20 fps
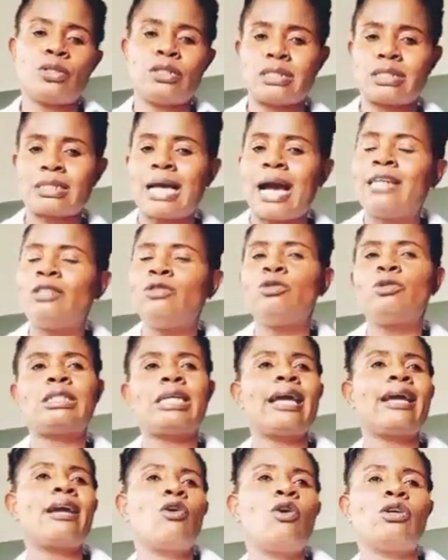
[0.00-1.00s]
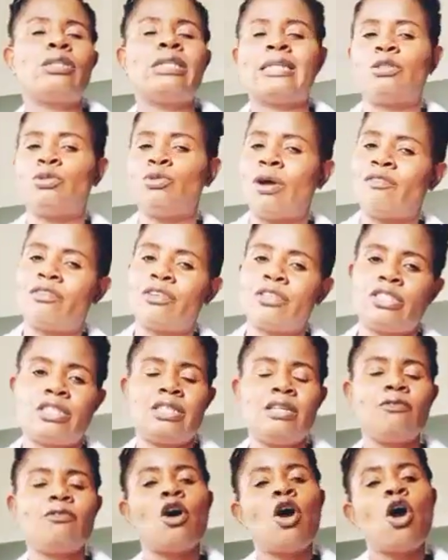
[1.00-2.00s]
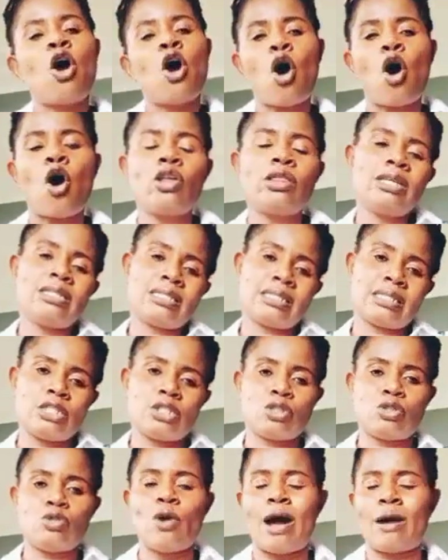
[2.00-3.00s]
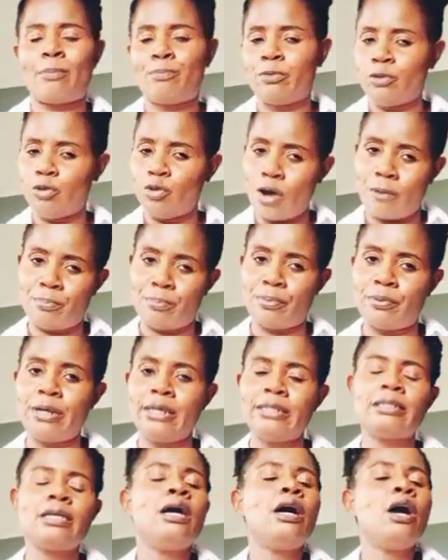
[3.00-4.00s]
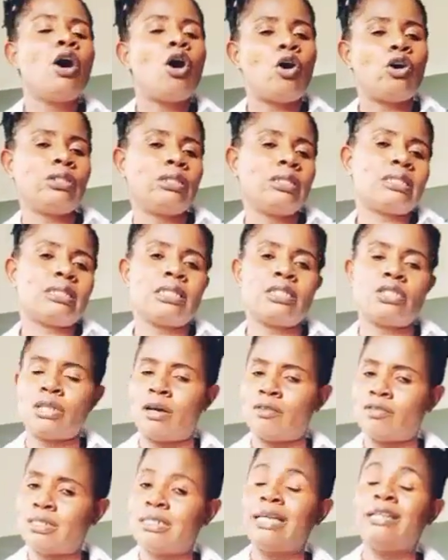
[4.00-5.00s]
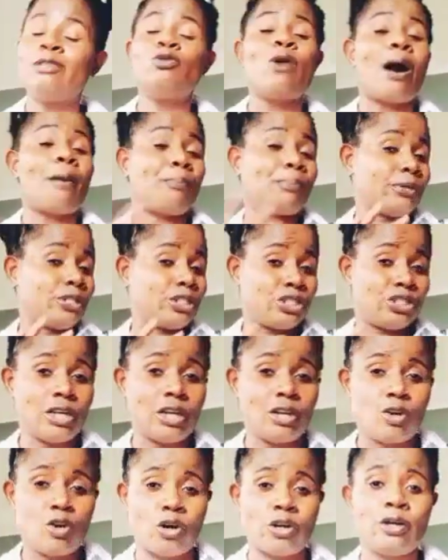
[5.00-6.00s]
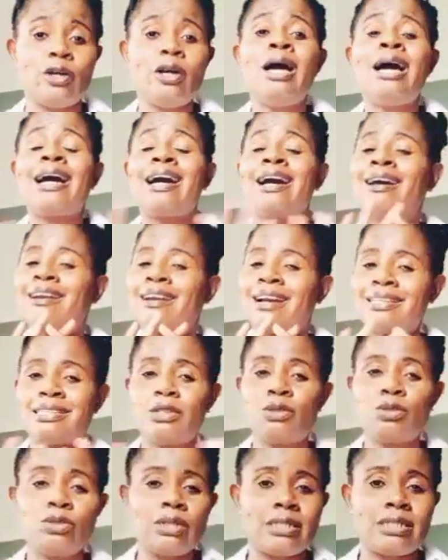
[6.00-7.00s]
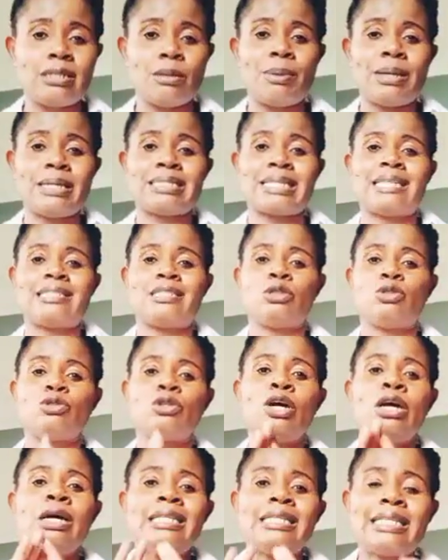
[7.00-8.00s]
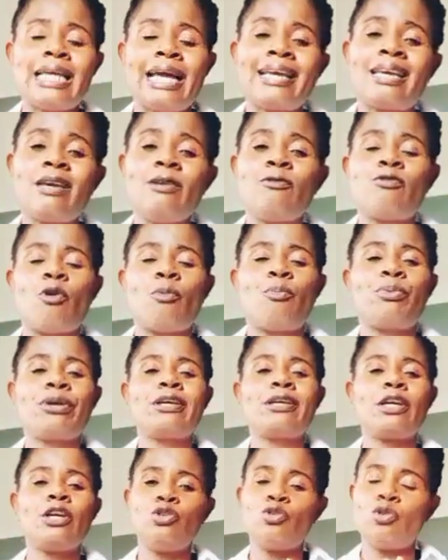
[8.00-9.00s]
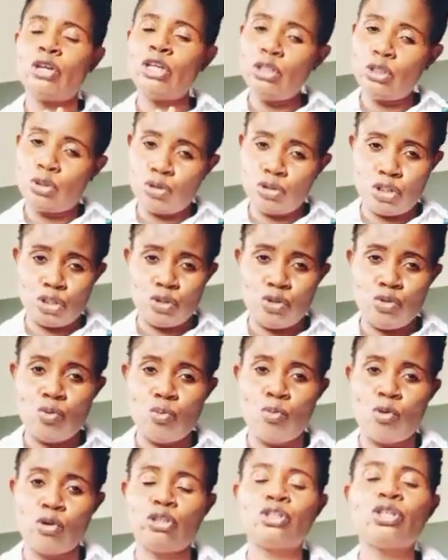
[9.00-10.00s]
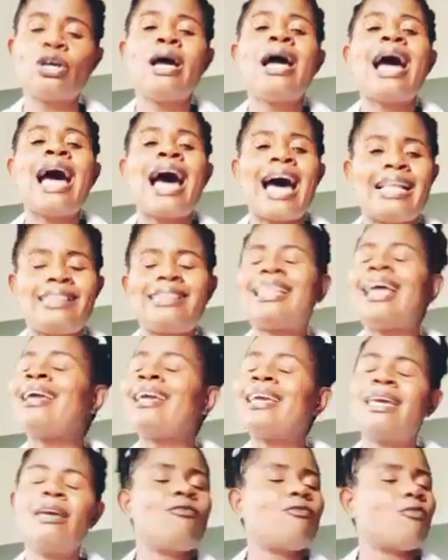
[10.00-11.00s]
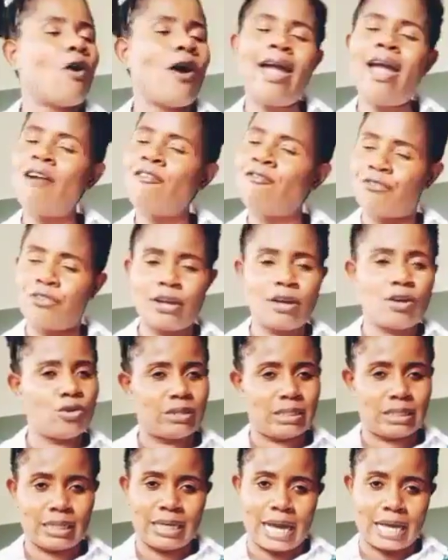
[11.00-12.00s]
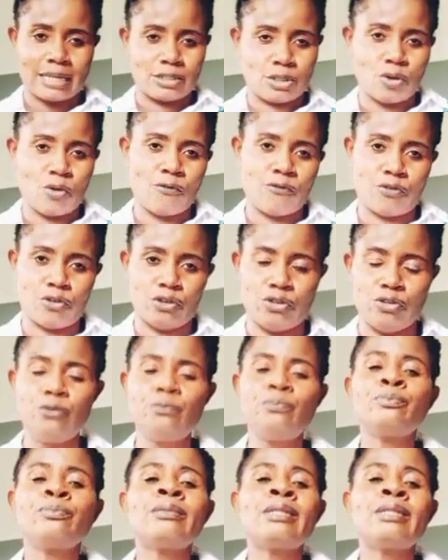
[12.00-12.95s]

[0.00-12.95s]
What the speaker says: to the sky, you thank God that you have received all these things. You have prayed, all these things you have said, you appreciate God. Gratitude is the best attitude. Thank him for bringing you into the new month, and thank him for every good thing he has done for you.